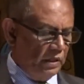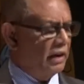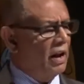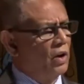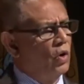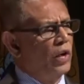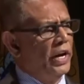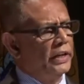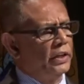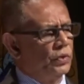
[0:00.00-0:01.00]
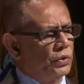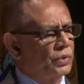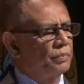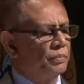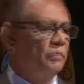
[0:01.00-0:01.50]
There are no
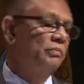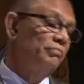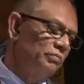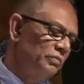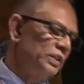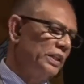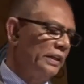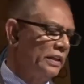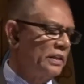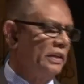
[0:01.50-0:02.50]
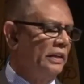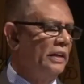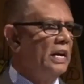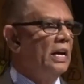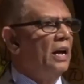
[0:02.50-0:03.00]
natives. Seriously,
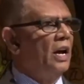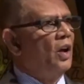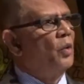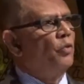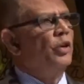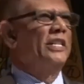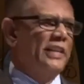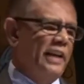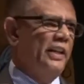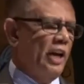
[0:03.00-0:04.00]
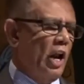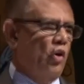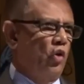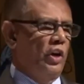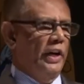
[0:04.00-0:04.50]
we say there are
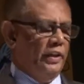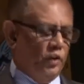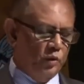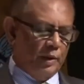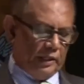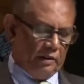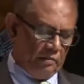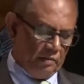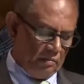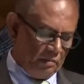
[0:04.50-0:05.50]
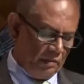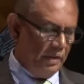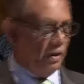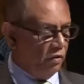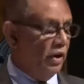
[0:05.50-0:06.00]
no natives, but
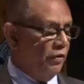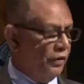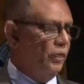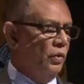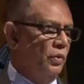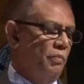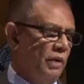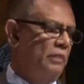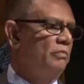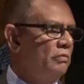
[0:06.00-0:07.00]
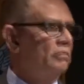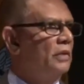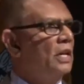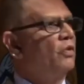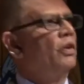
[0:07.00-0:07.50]
there were few. But
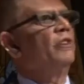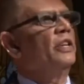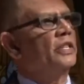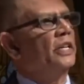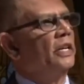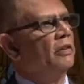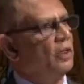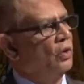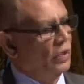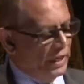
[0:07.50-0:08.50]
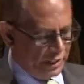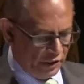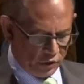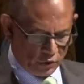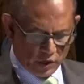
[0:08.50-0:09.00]
when we say there were no
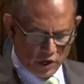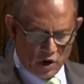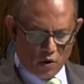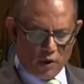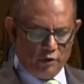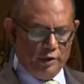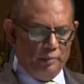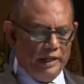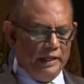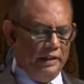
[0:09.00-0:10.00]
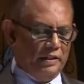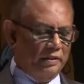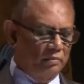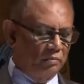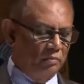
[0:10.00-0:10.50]
natives, what we mean
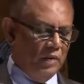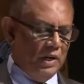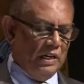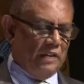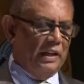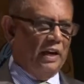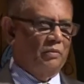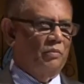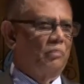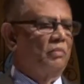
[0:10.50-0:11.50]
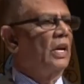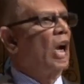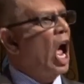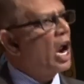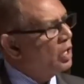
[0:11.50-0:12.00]
is that the
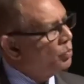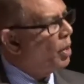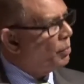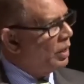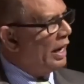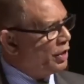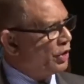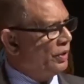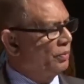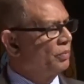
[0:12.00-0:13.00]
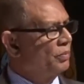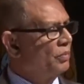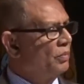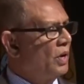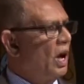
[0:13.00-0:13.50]
current population
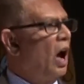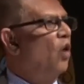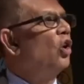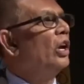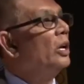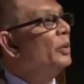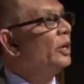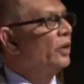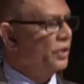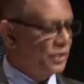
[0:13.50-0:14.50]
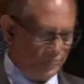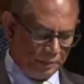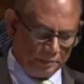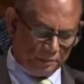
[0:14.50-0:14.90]
are all immigrants,